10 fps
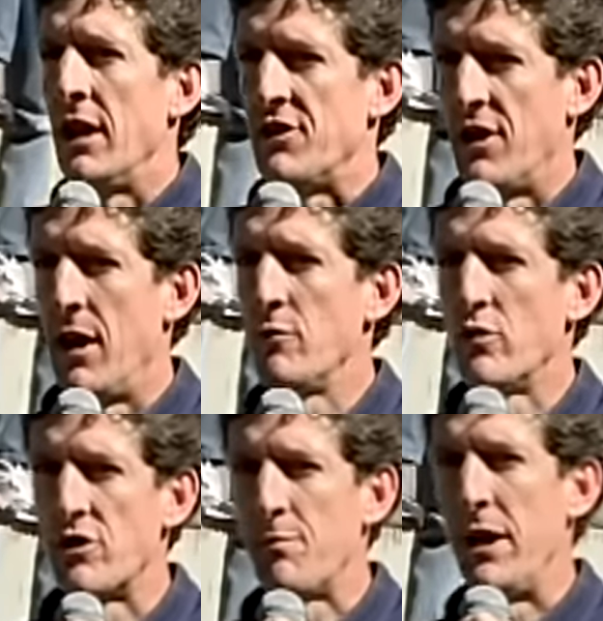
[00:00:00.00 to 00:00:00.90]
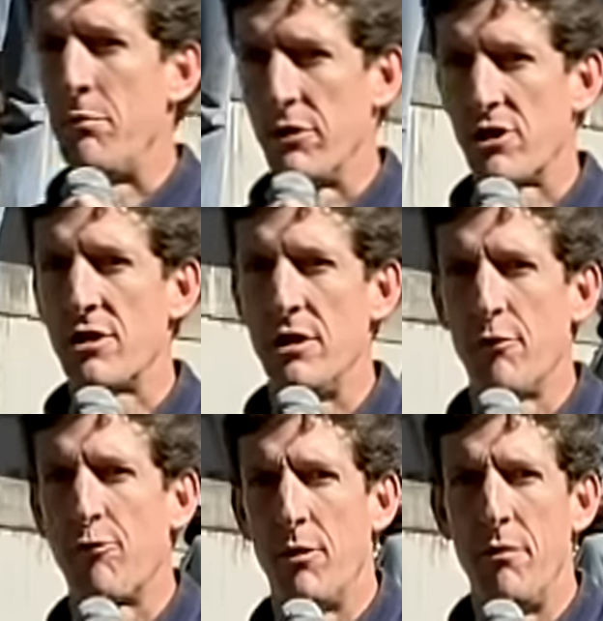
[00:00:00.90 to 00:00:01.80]
At times when people
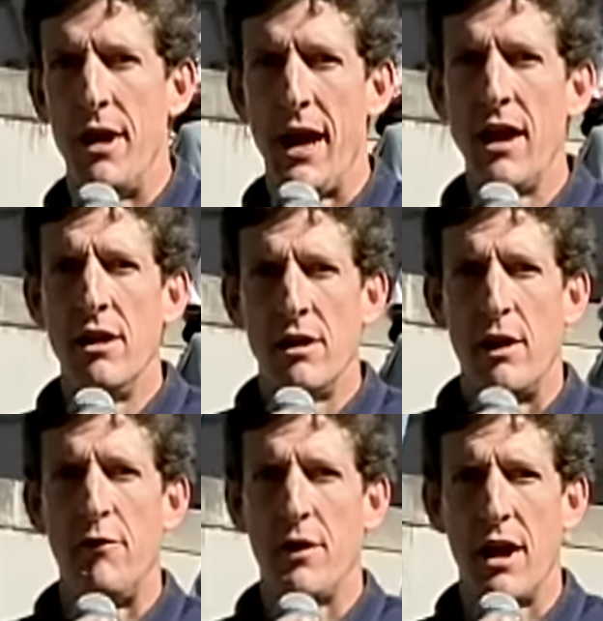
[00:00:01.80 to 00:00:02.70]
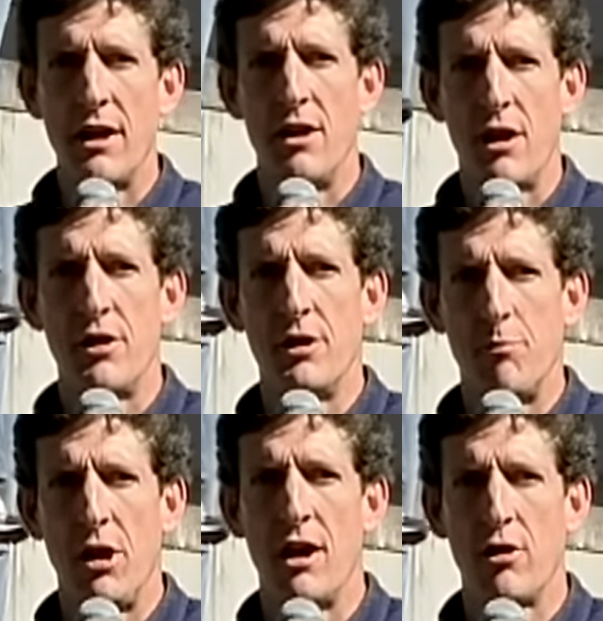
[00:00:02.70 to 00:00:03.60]
steal from me, I feel like knocking
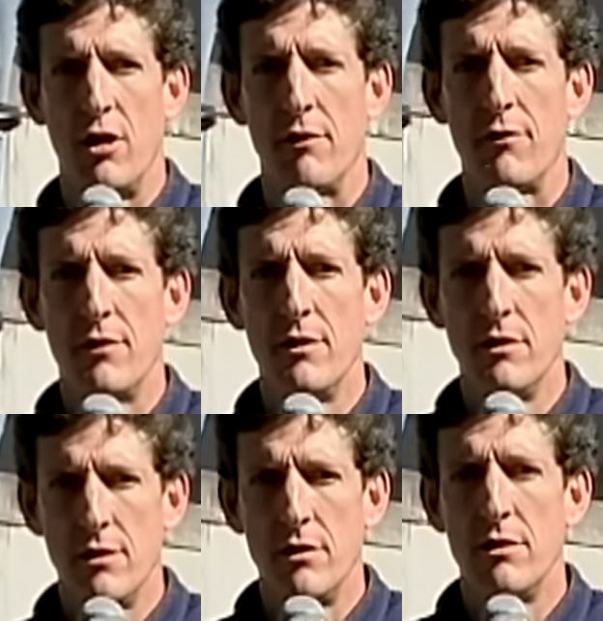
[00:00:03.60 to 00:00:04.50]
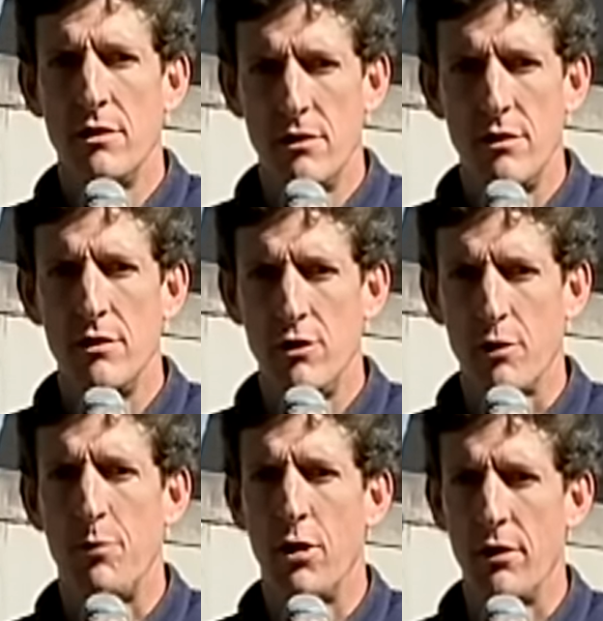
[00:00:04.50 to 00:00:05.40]
their block off.
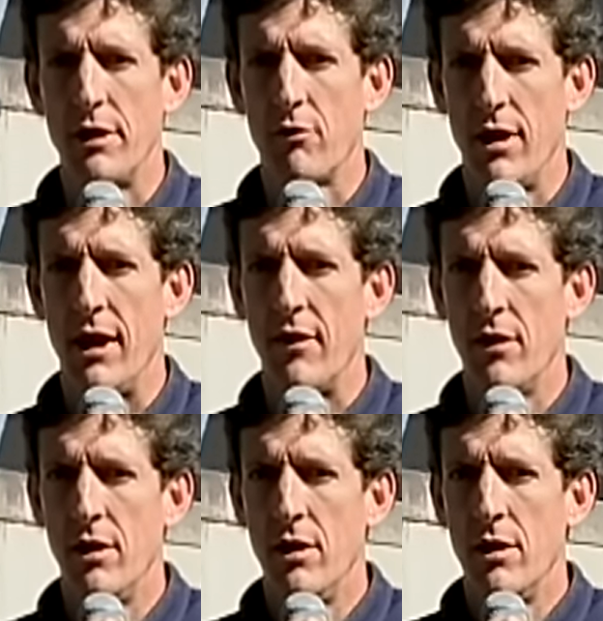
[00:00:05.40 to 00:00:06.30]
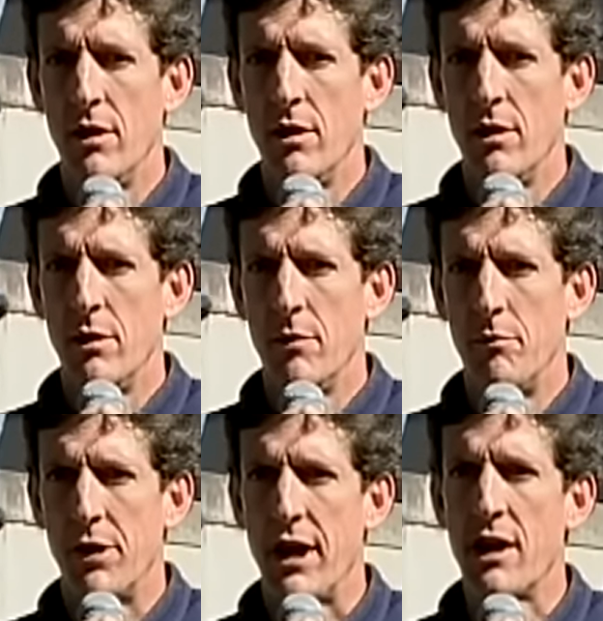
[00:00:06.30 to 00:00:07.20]
You're partly right.
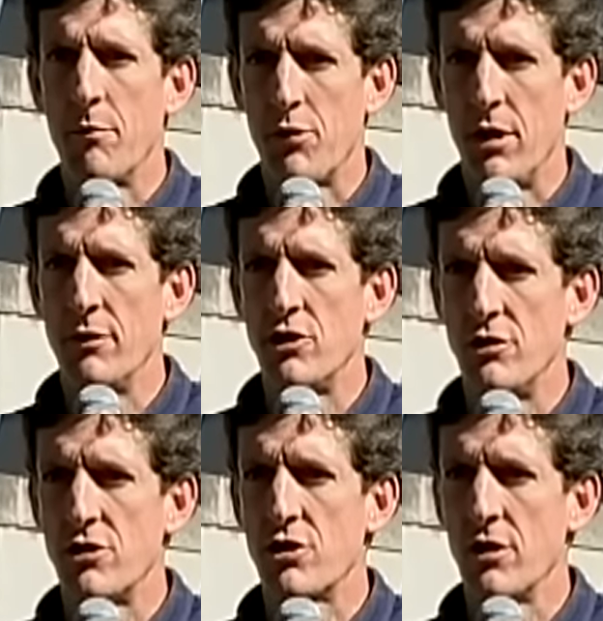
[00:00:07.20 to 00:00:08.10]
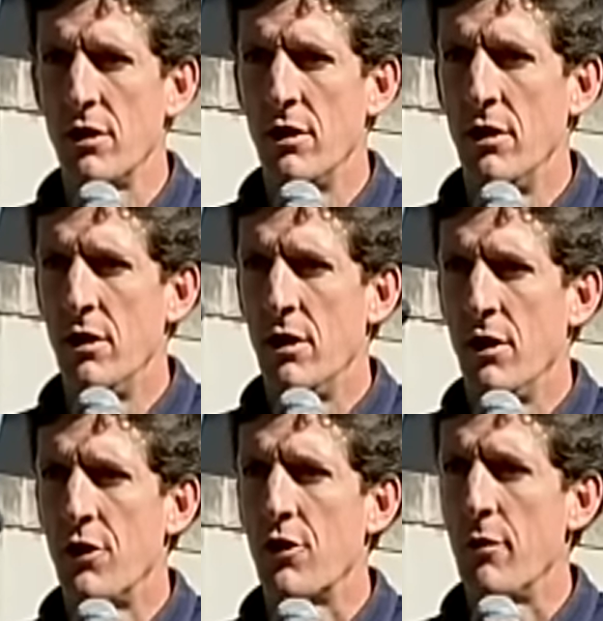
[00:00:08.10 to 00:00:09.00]
But I can promise you, sir,
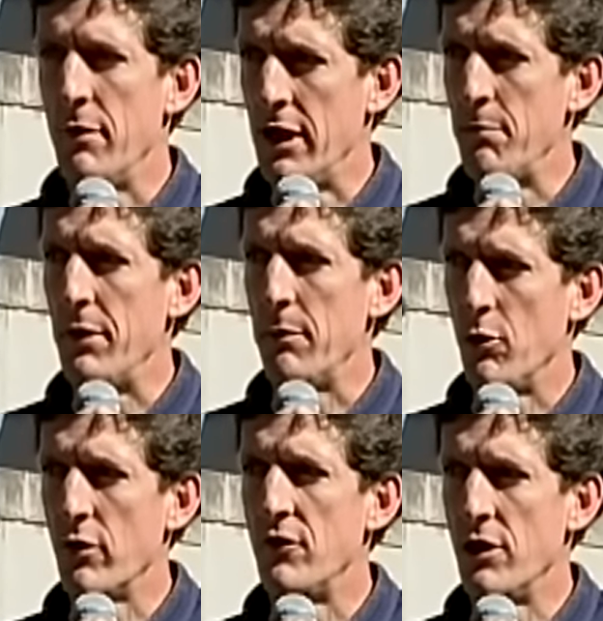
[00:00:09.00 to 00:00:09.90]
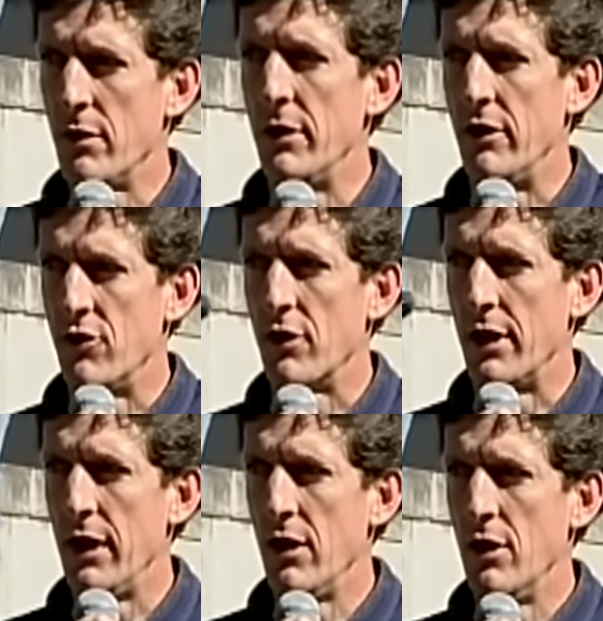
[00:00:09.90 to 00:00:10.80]
there are many people who have done me
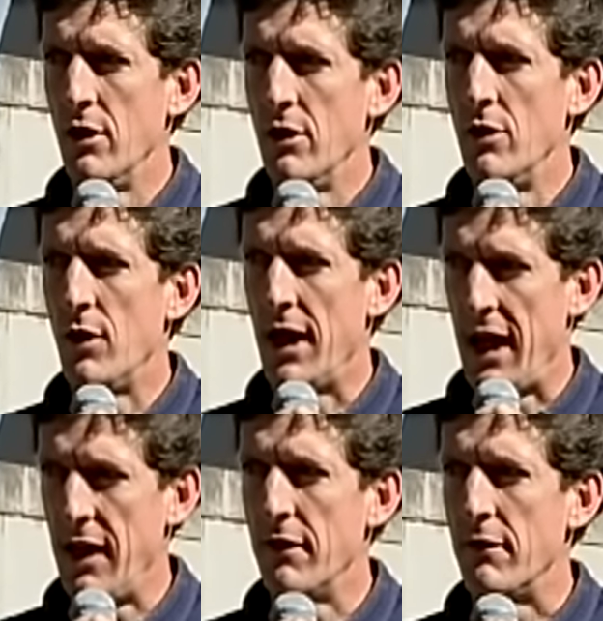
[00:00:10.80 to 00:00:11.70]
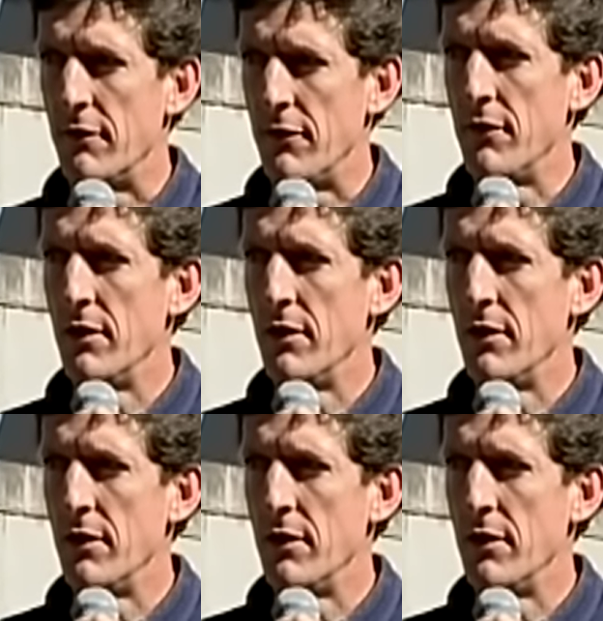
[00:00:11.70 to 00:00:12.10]
dirty who I have